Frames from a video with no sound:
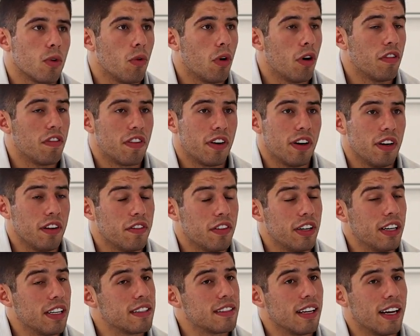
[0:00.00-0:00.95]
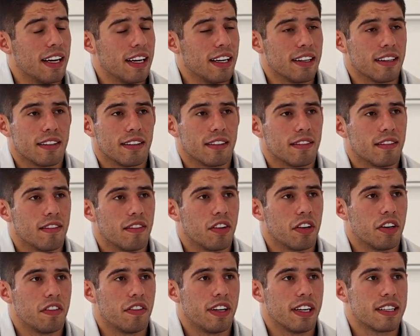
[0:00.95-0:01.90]
Well, very, very exciting.
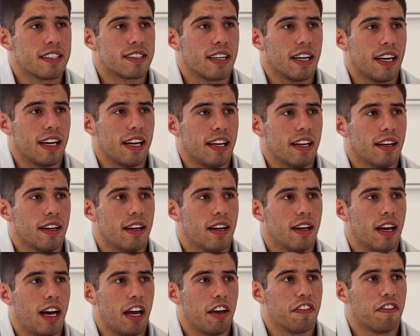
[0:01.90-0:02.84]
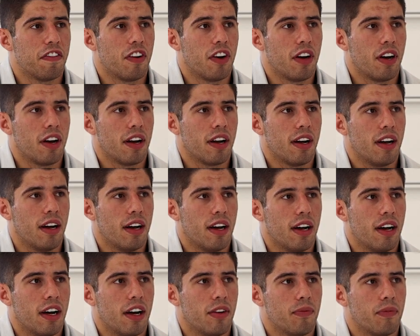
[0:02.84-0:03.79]
Very, very exciting. I fought
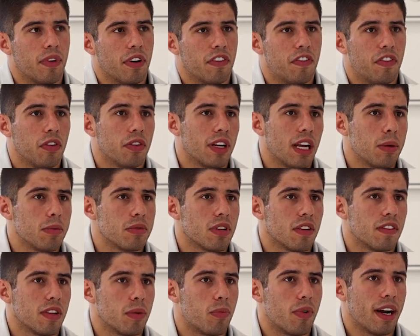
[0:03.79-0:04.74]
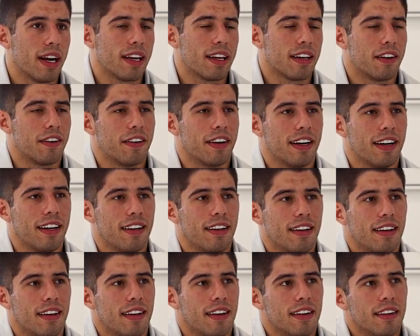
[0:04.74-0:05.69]
a few names of the bracket already,
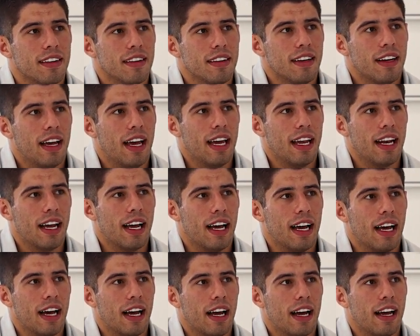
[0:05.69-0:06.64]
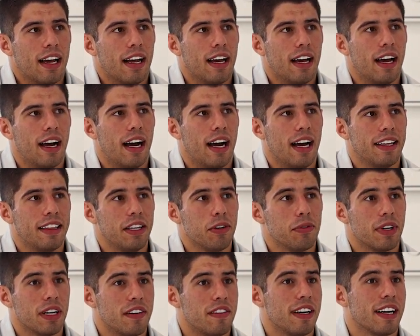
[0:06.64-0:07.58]
and I think
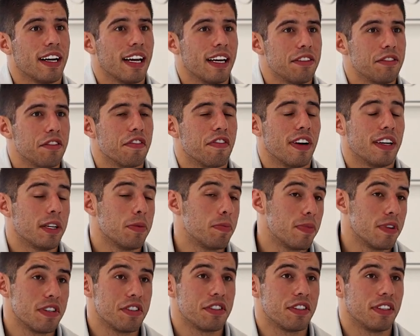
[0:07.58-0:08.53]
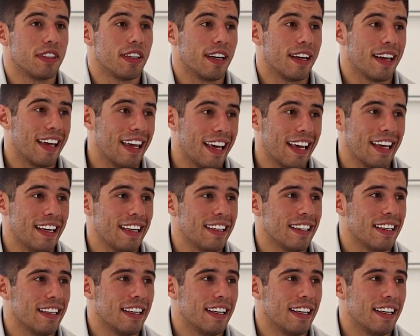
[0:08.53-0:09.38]
whenever I get to fight the person again,